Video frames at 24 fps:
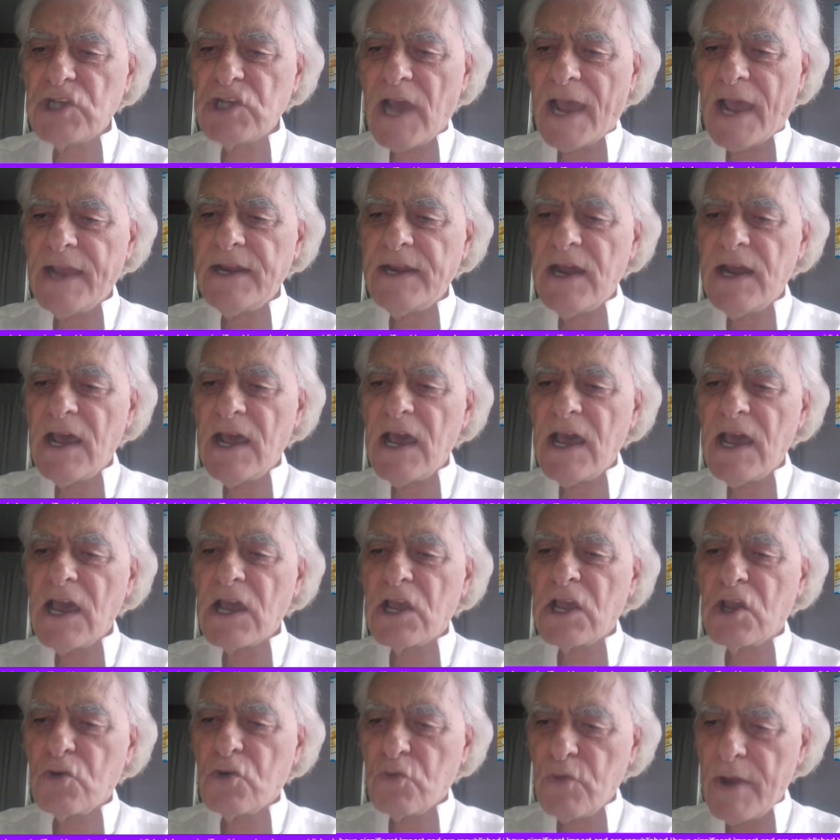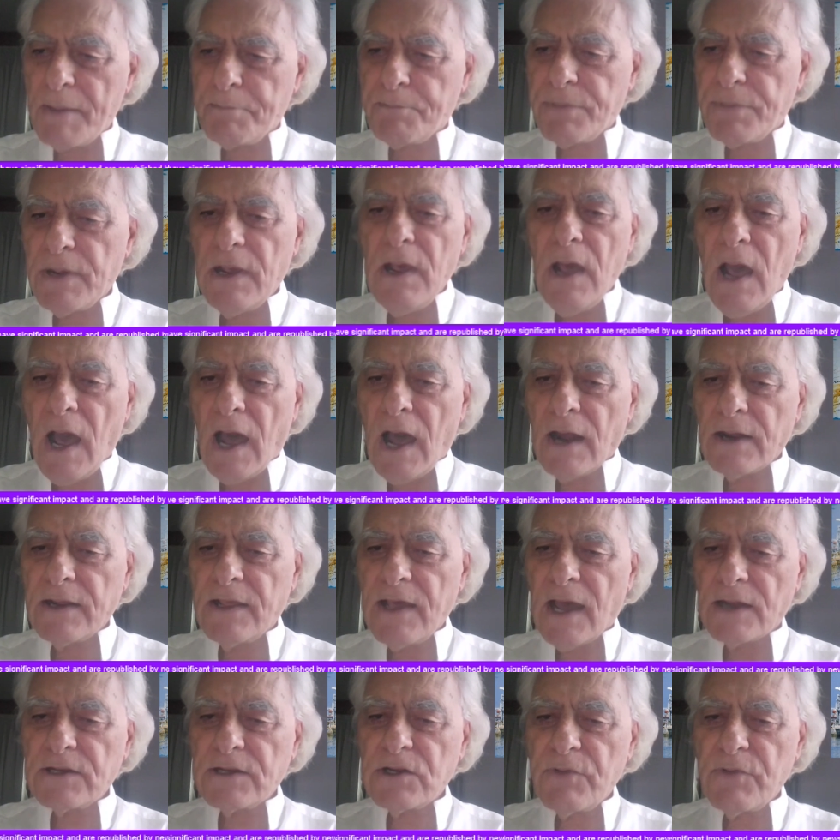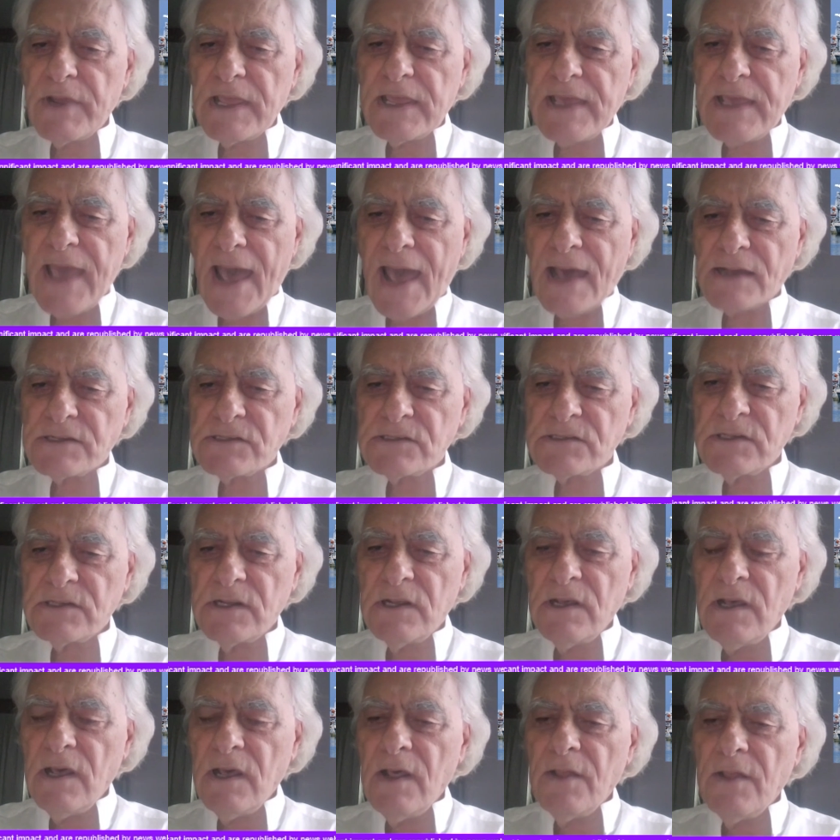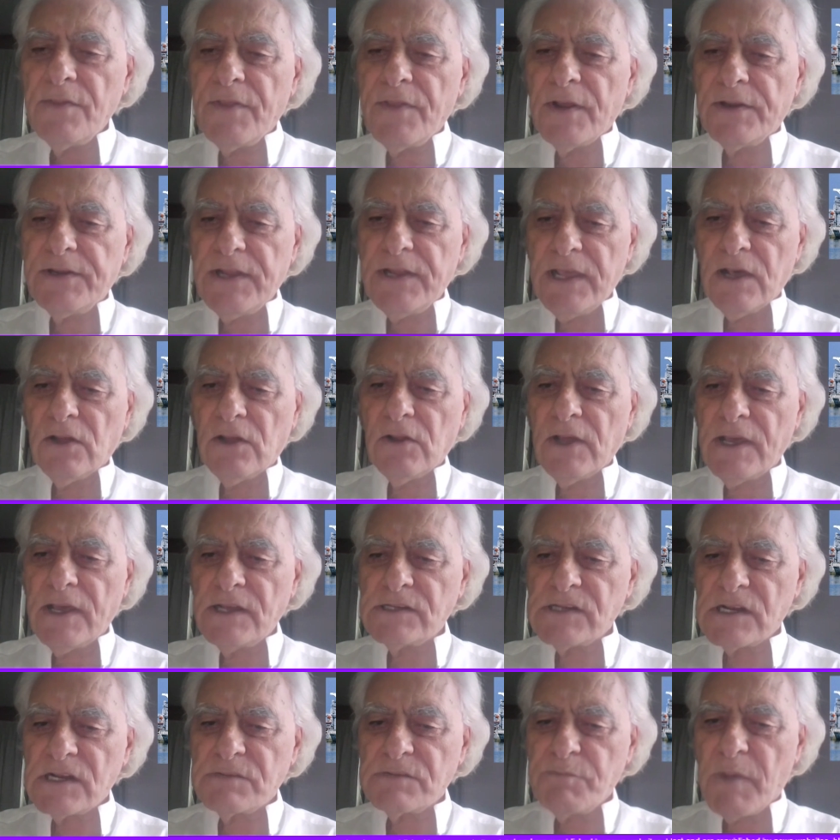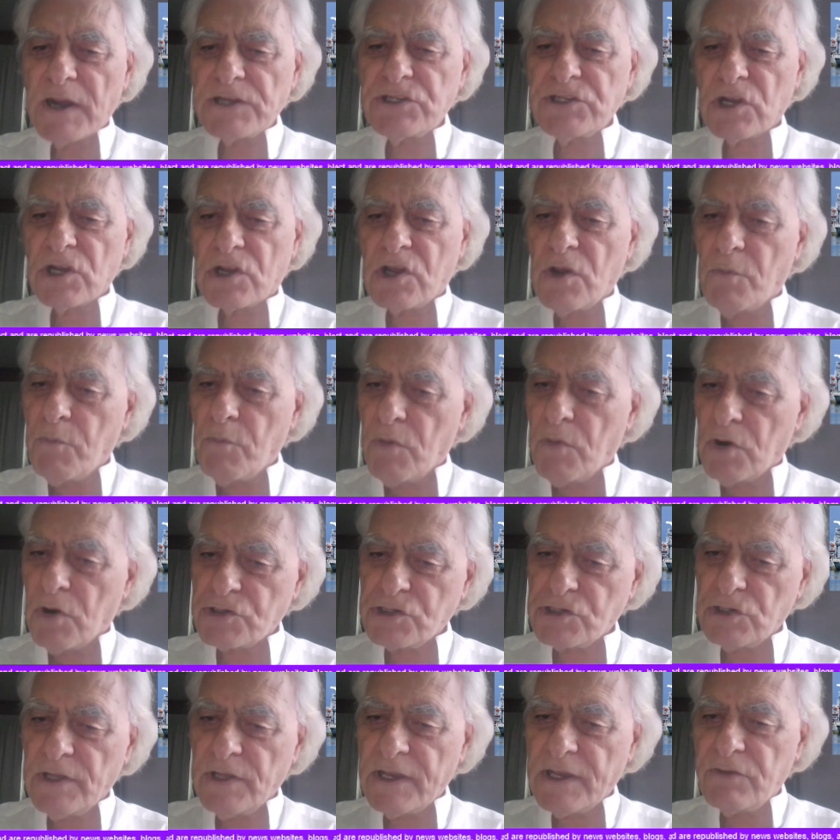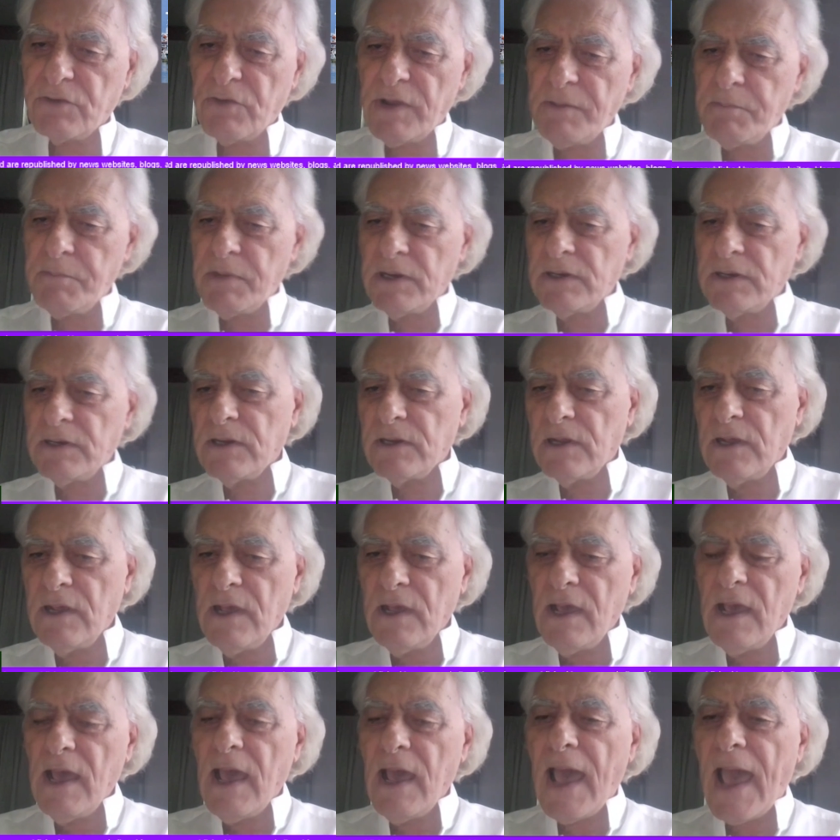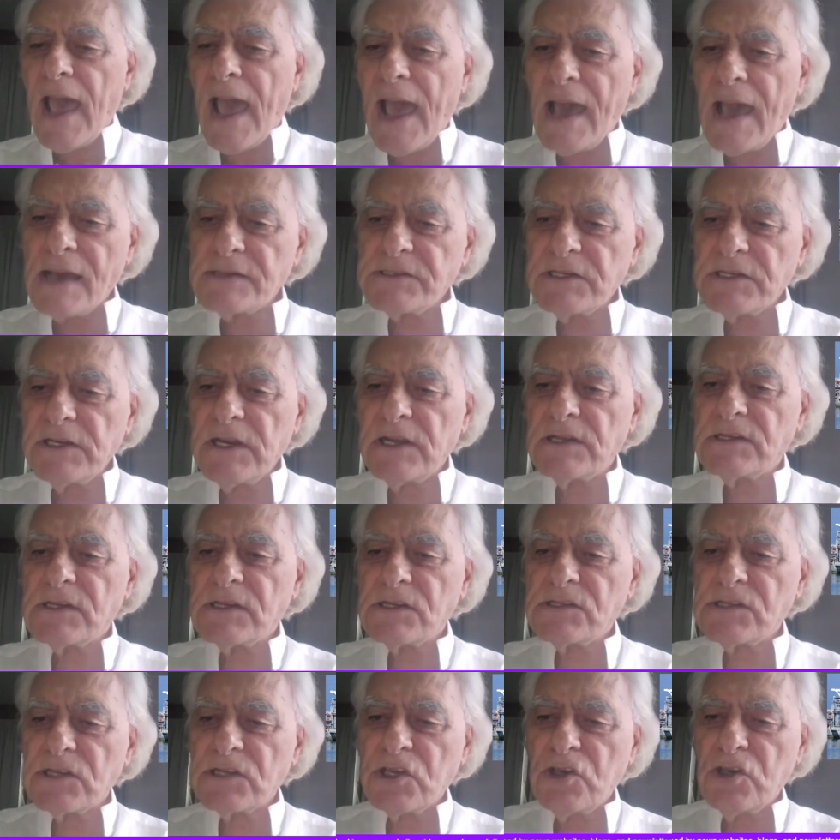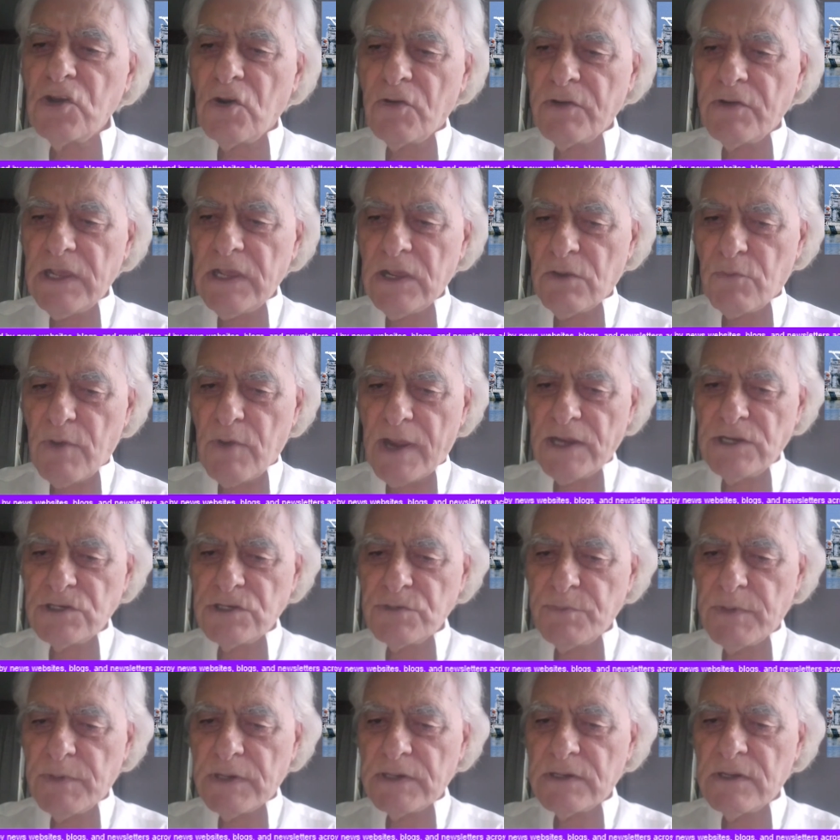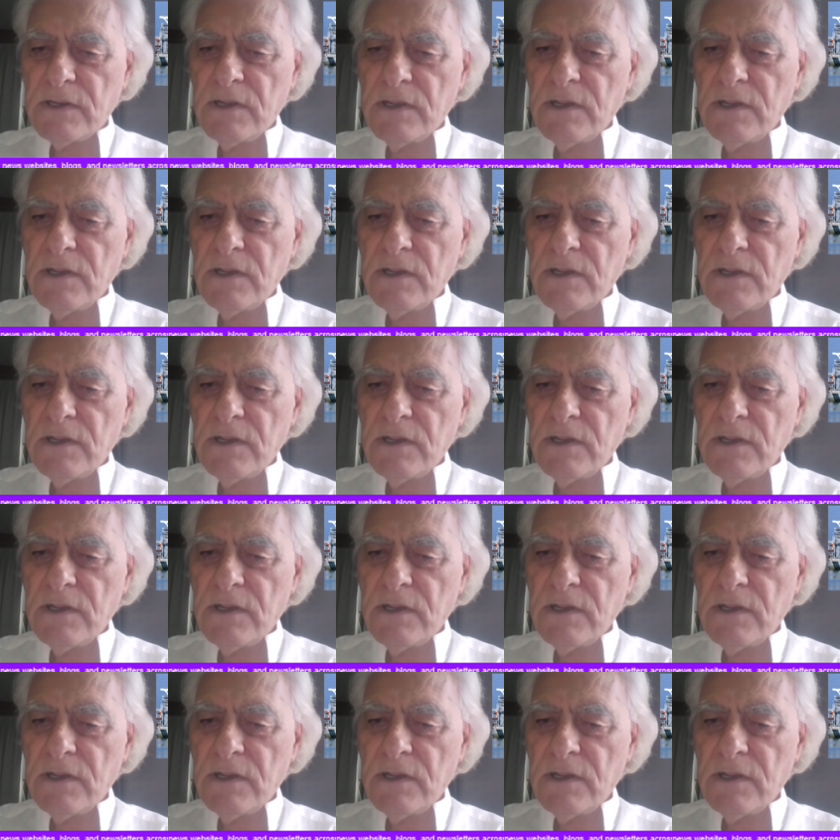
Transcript: China a grip on Qatari gas, the deal is as much a commercial agreement as it is a security arrangement.